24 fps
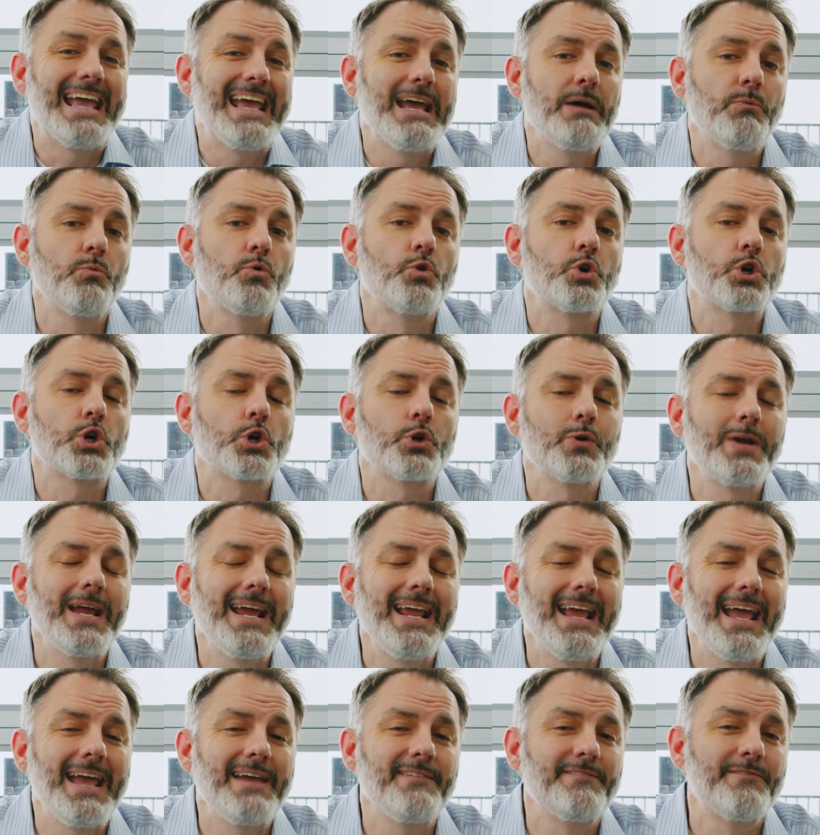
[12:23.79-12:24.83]
It will
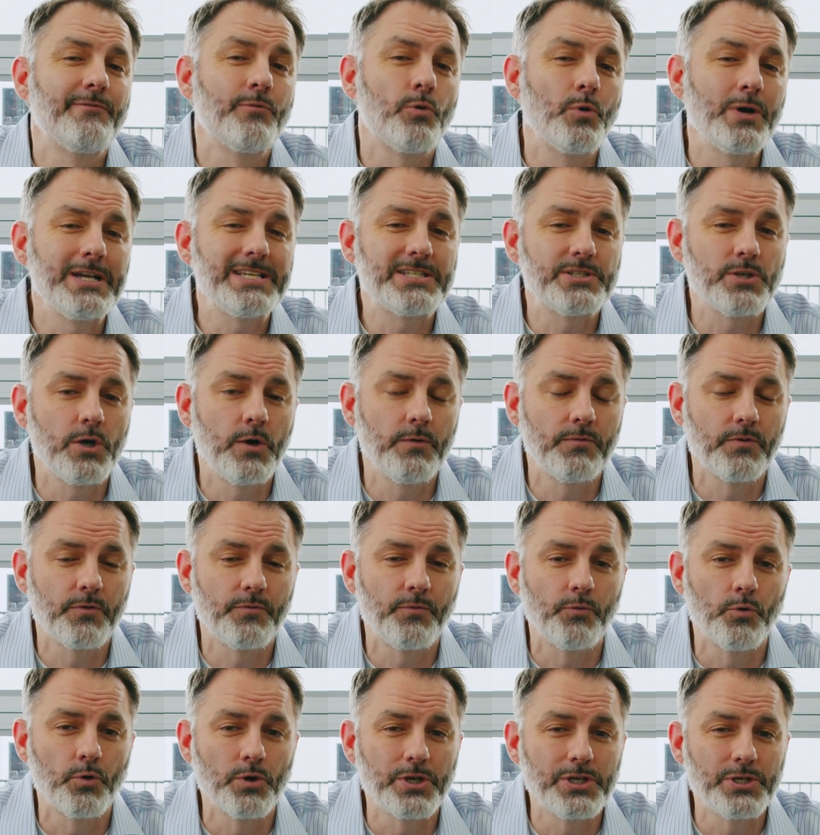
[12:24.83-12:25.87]
create a voiceover
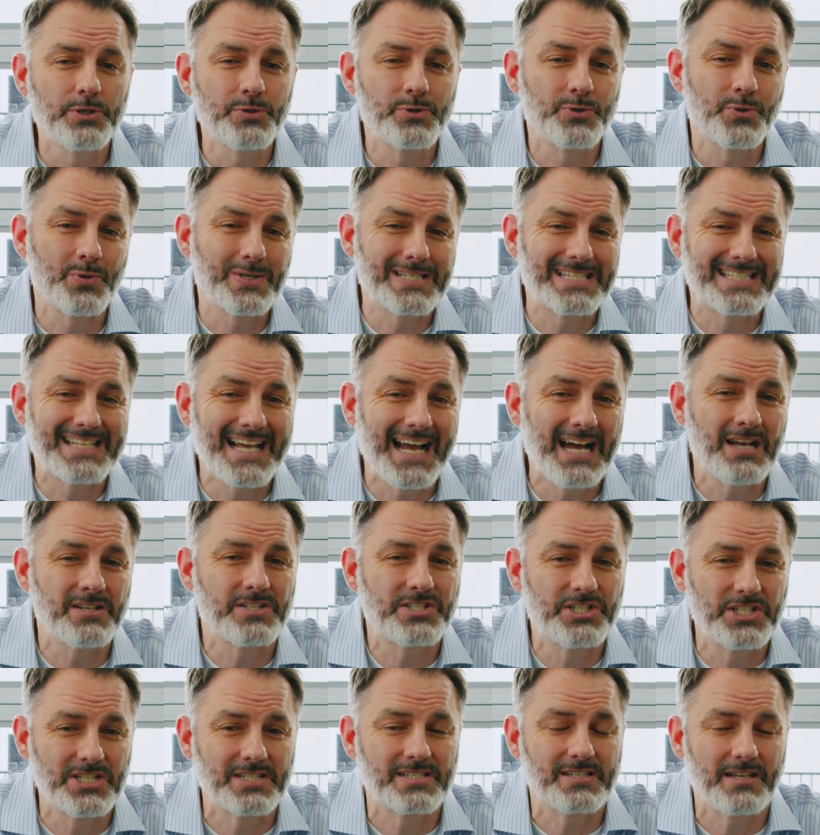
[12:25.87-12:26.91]
for you so it
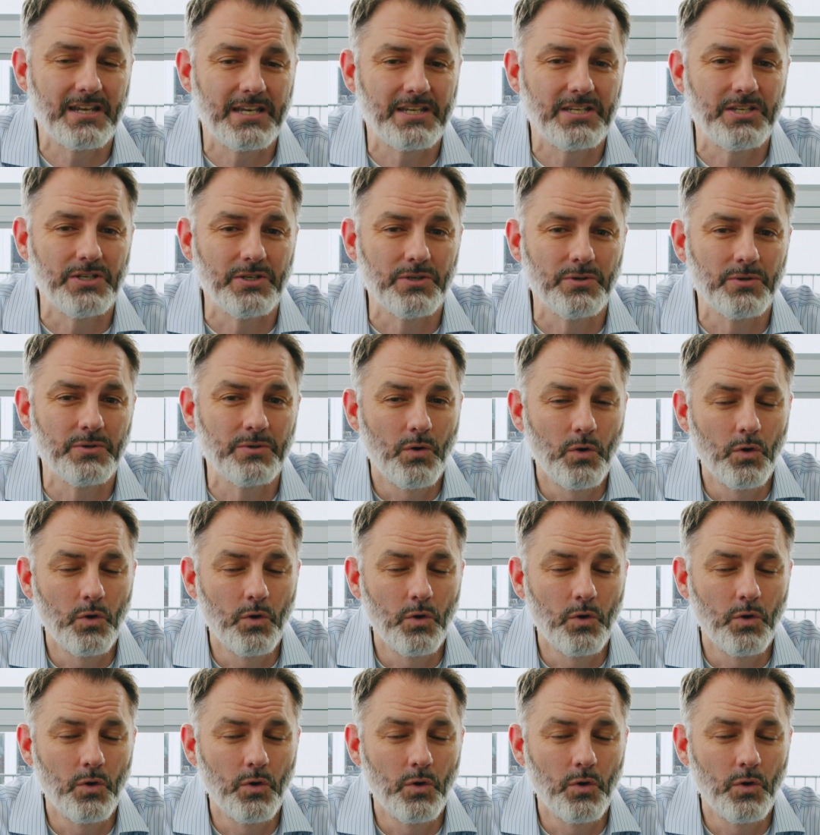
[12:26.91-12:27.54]
sounds just like you,